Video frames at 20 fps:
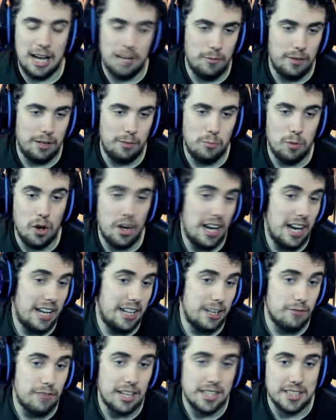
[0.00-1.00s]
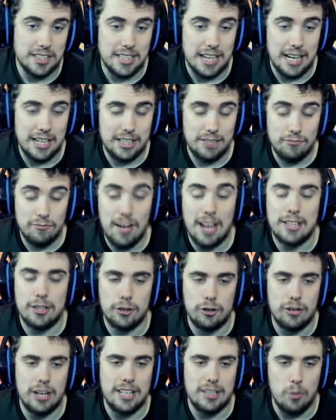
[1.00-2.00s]
We weren't in the
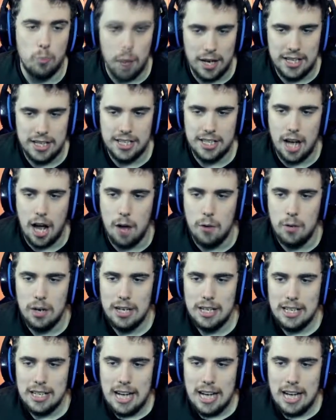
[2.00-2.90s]
registration window.